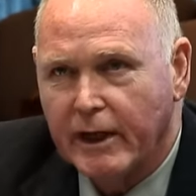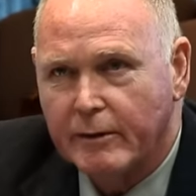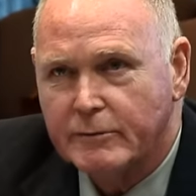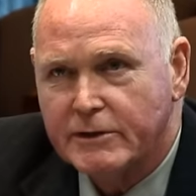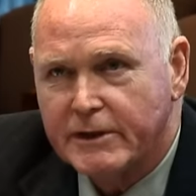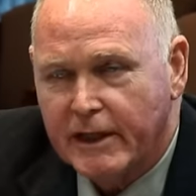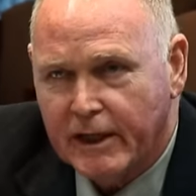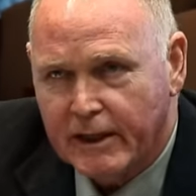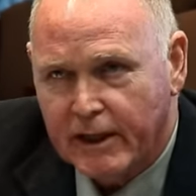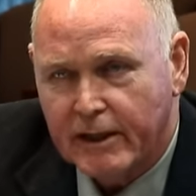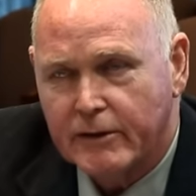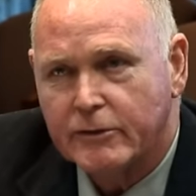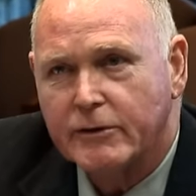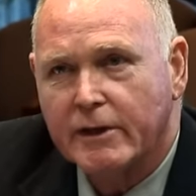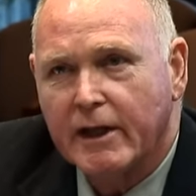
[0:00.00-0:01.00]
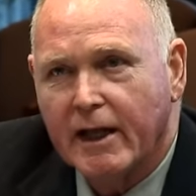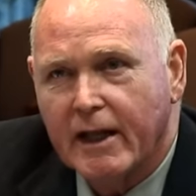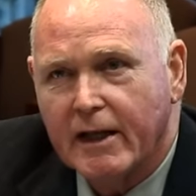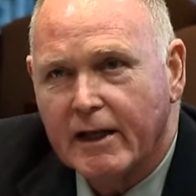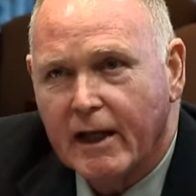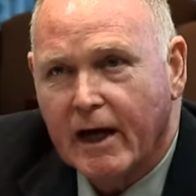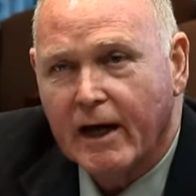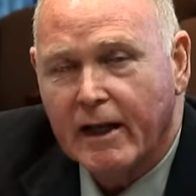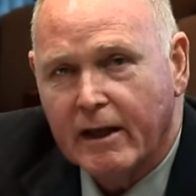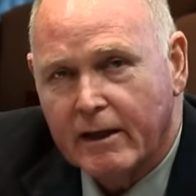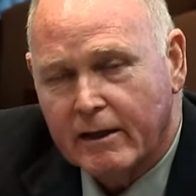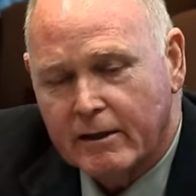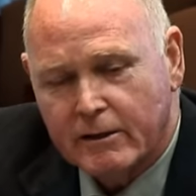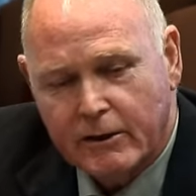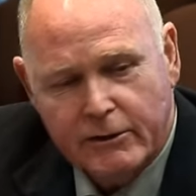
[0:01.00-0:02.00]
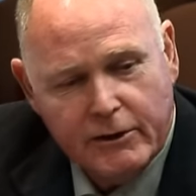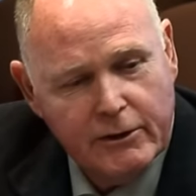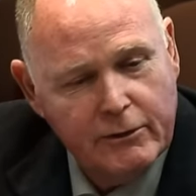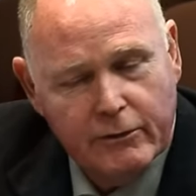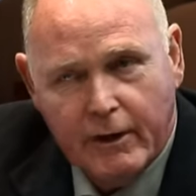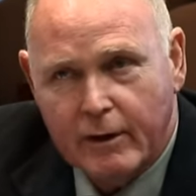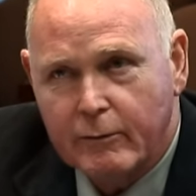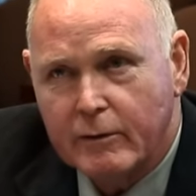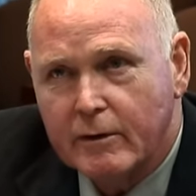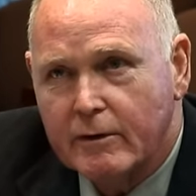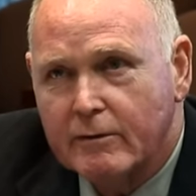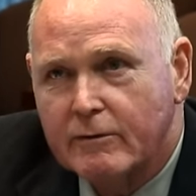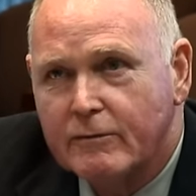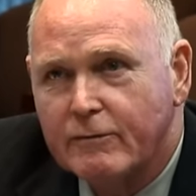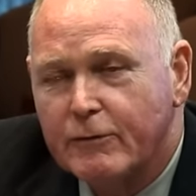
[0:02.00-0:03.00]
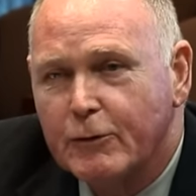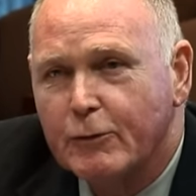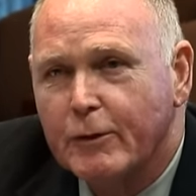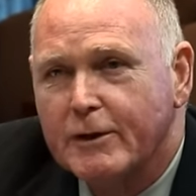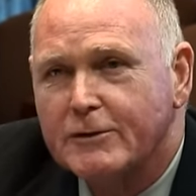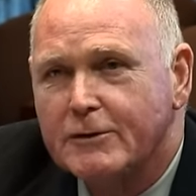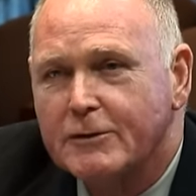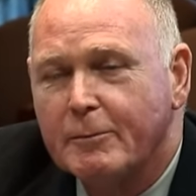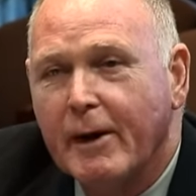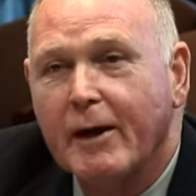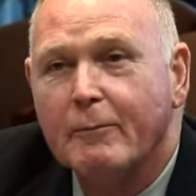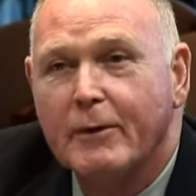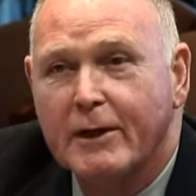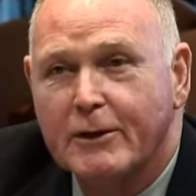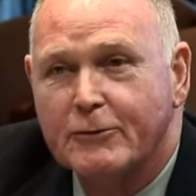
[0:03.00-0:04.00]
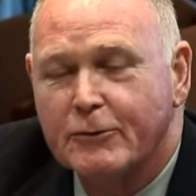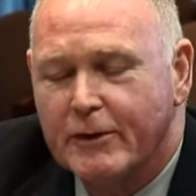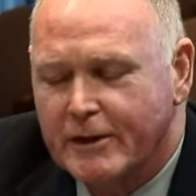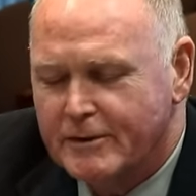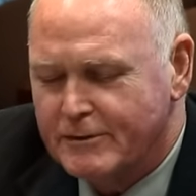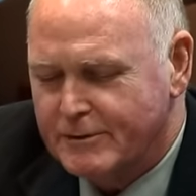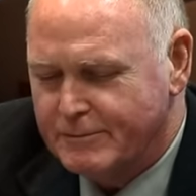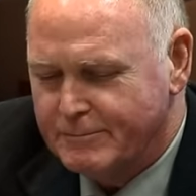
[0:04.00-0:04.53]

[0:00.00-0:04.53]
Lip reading: I'm Stan Anderson. I'll continue that with a few questions about millage rates.